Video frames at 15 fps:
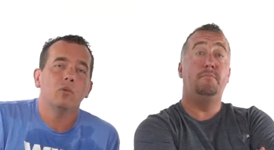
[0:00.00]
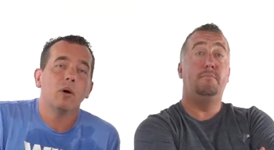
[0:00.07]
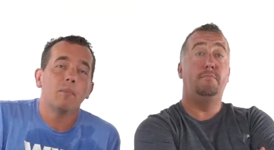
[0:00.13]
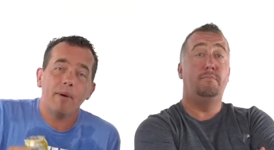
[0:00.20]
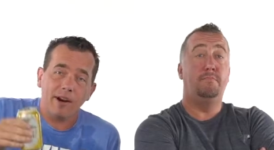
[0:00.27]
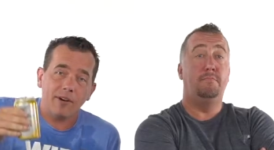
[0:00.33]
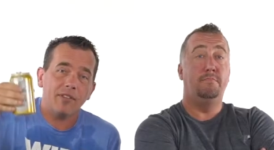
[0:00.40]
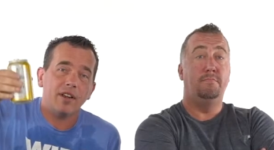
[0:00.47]
Speaker 1: we're
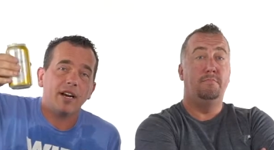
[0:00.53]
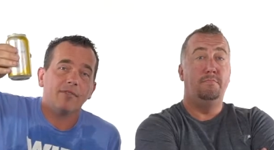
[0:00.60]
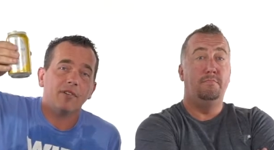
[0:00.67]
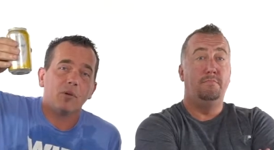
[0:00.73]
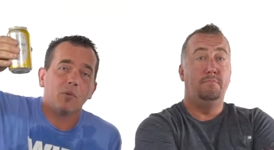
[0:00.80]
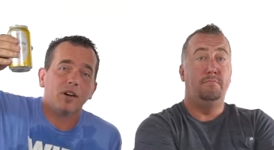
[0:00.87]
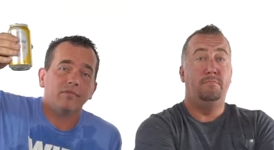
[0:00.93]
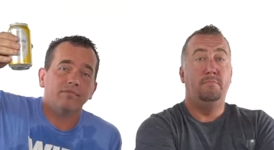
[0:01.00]
better than
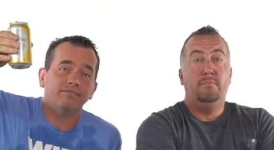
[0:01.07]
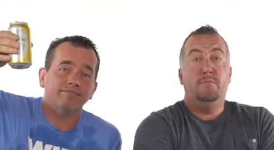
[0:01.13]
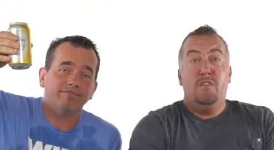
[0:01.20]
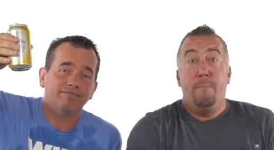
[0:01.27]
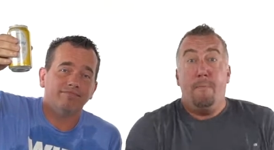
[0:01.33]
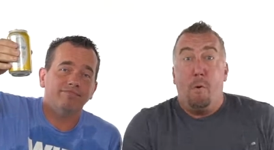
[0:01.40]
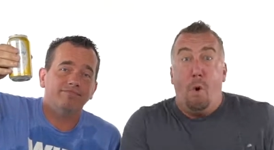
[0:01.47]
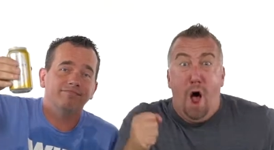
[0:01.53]
everyone.
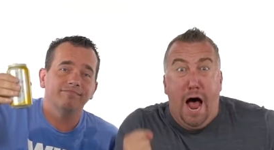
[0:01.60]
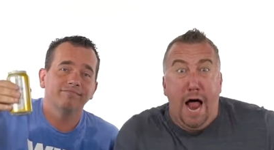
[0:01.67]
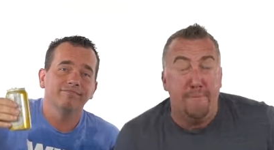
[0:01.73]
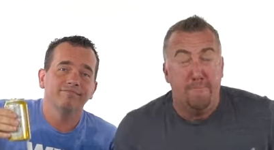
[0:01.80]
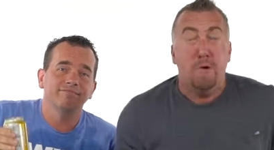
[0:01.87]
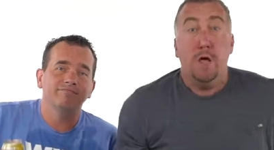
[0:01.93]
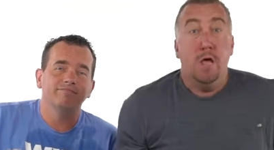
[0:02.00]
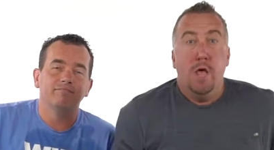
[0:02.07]
Speaker 2: Number
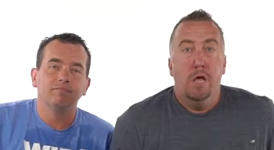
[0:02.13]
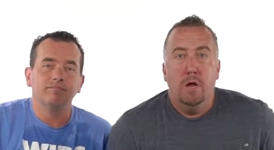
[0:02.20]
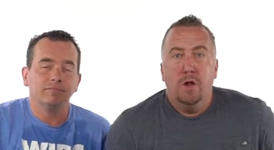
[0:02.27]
one!